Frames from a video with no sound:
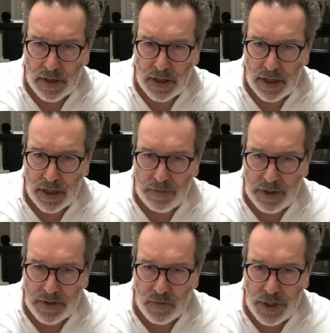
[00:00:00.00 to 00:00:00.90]

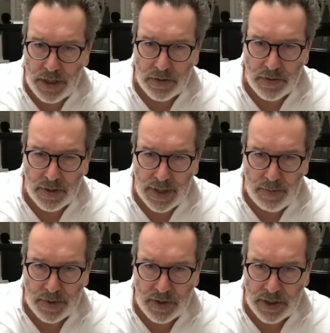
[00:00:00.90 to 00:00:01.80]
It has weakened
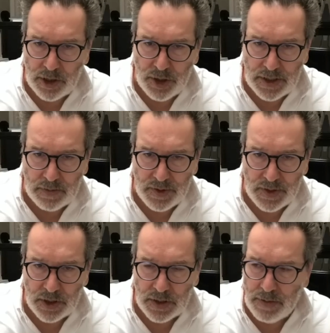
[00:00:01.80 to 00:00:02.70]
labor's negotiating
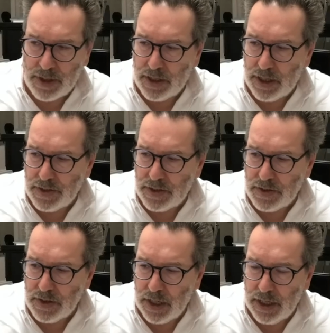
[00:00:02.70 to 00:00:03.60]
position in many
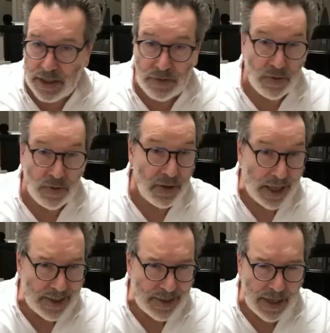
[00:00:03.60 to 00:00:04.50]
cases. It's
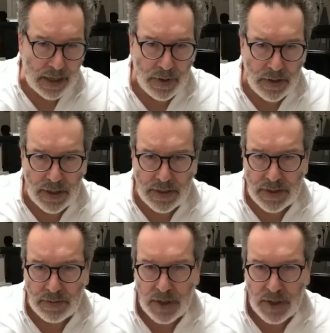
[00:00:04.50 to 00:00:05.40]
replaced labor in
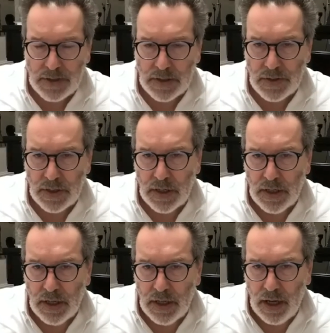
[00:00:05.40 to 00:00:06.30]
some cases.
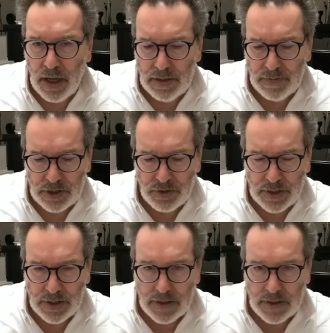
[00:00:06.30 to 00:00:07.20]
And if that
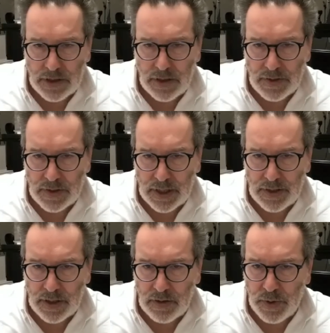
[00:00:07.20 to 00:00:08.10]
trend continues, then I
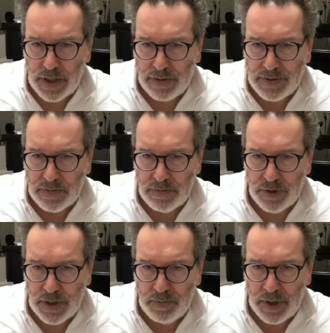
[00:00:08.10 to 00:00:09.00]
think we have some
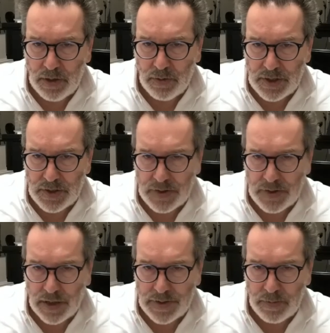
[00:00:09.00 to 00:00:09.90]
really big questions to
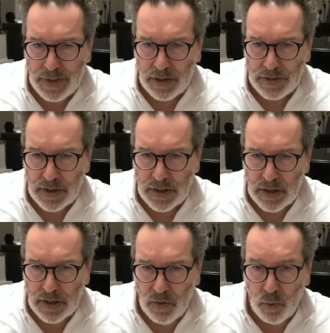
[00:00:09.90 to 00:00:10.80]
ask about
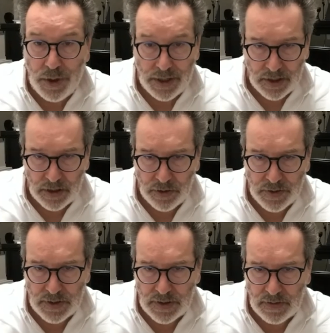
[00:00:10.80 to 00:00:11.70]
winners and
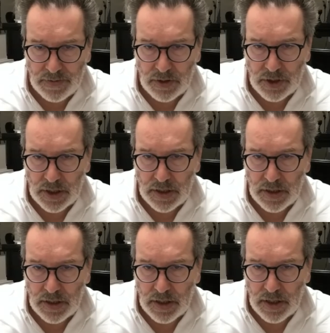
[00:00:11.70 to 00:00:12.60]
losers in the future,
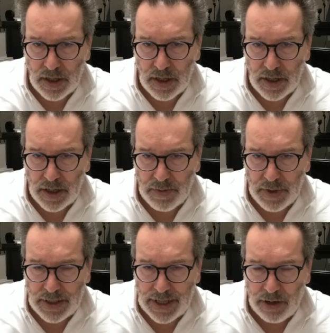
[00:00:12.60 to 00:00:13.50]

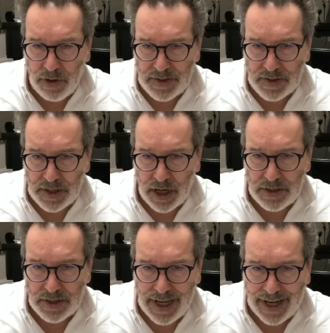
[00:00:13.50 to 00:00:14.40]
and how our
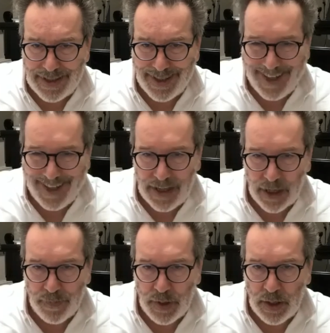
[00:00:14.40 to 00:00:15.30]
societies hang together